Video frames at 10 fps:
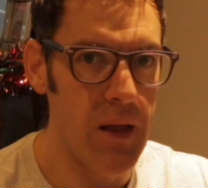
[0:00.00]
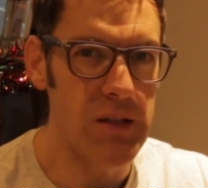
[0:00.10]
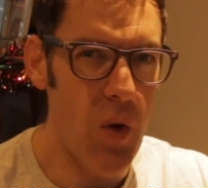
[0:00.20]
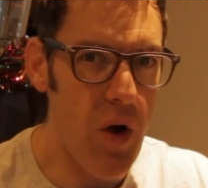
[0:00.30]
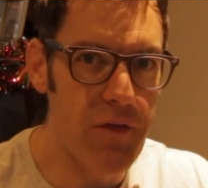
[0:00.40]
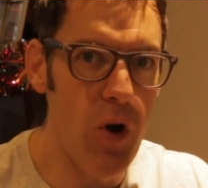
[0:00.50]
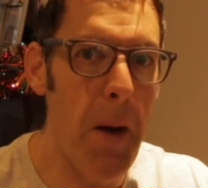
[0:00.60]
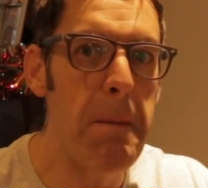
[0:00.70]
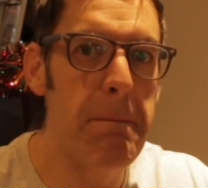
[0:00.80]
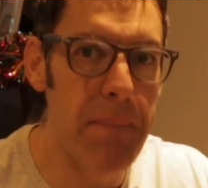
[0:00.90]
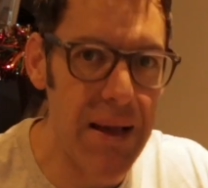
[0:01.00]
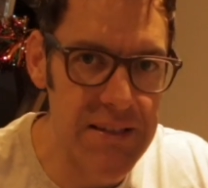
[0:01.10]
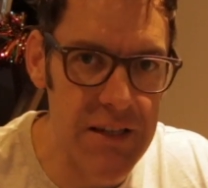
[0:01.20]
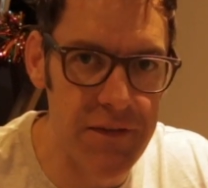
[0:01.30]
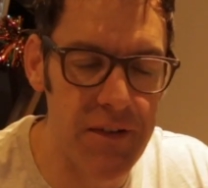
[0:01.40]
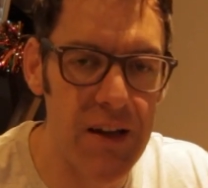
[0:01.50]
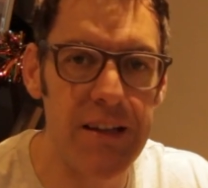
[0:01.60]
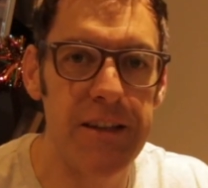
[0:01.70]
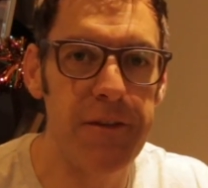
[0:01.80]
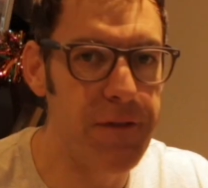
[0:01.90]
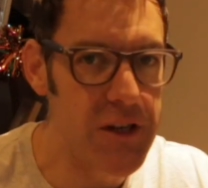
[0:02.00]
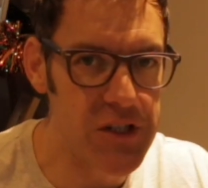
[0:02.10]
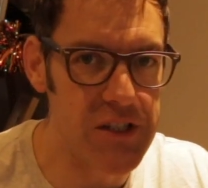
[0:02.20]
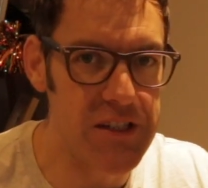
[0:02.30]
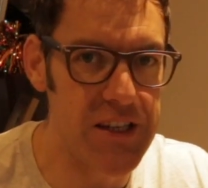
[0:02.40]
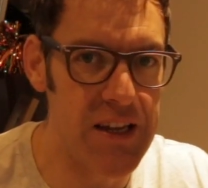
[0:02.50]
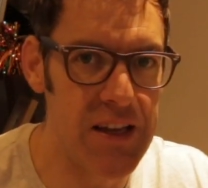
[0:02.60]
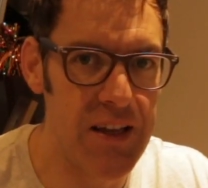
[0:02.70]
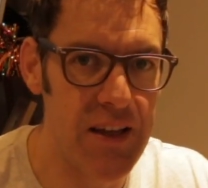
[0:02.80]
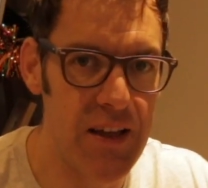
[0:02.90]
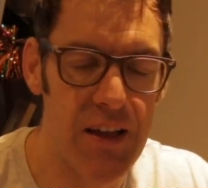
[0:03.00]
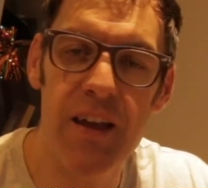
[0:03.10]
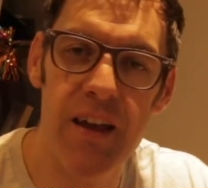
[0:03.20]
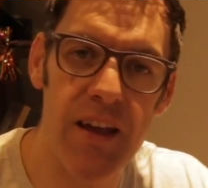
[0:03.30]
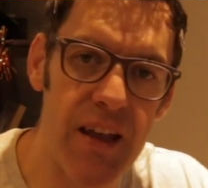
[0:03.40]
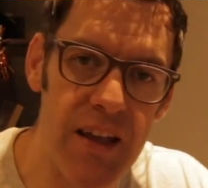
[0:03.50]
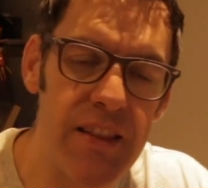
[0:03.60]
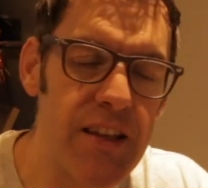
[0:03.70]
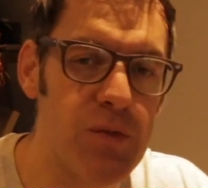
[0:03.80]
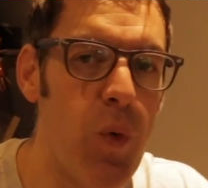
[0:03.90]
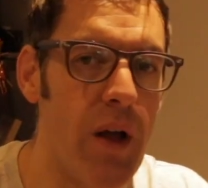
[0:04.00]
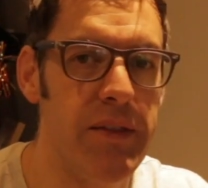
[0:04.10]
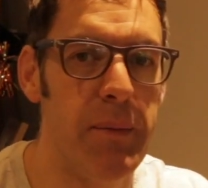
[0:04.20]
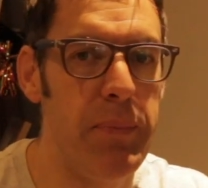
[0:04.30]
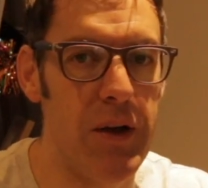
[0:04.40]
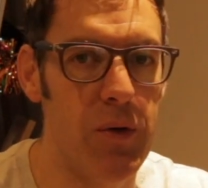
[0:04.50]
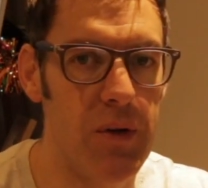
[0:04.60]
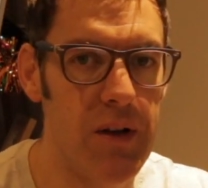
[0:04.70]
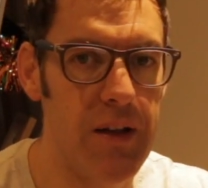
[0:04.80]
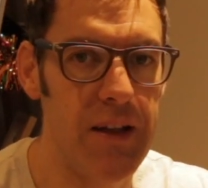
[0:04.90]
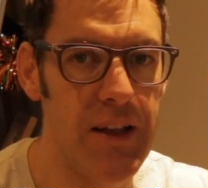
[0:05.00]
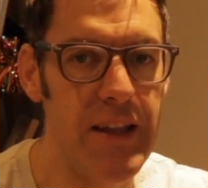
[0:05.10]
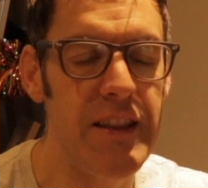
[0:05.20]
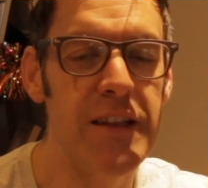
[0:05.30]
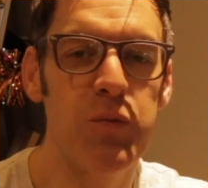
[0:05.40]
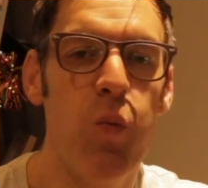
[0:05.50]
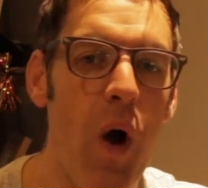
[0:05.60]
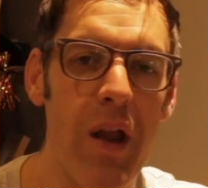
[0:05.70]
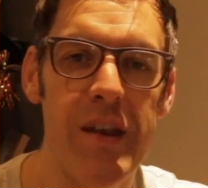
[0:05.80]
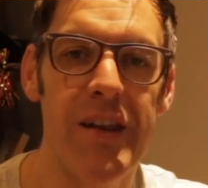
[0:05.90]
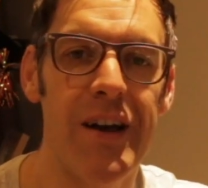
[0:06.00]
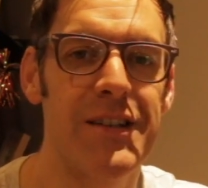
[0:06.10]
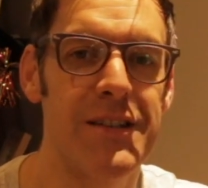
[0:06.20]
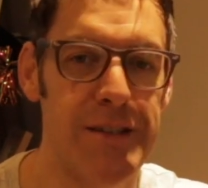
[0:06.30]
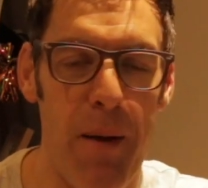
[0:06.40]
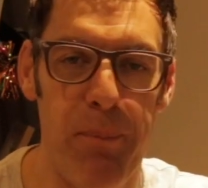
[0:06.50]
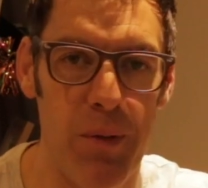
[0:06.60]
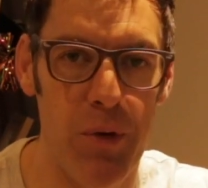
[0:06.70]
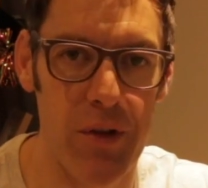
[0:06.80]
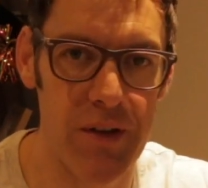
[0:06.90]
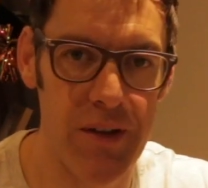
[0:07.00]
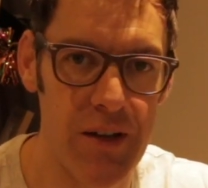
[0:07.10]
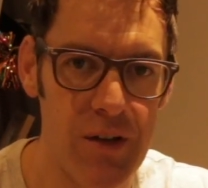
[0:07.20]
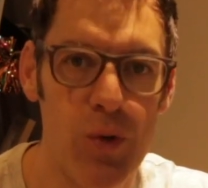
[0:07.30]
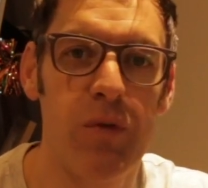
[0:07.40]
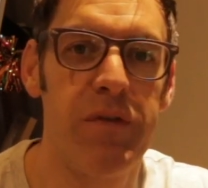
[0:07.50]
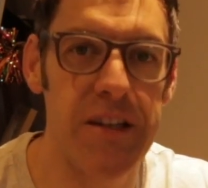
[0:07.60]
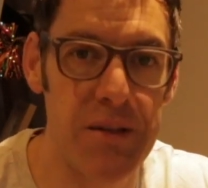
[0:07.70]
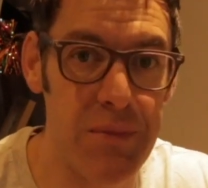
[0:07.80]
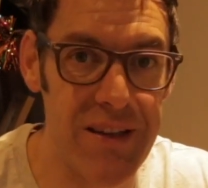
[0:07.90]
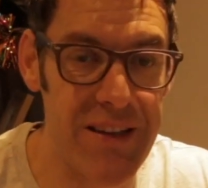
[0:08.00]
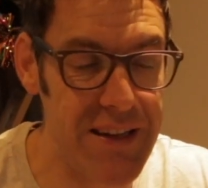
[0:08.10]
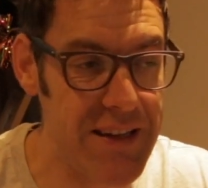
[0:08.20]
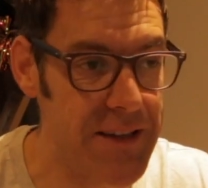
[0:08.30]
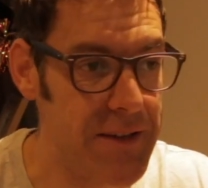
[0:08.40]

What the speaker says: So I've got a massive deficiency in this wonder pill, in this wonder supplement called vitamin D.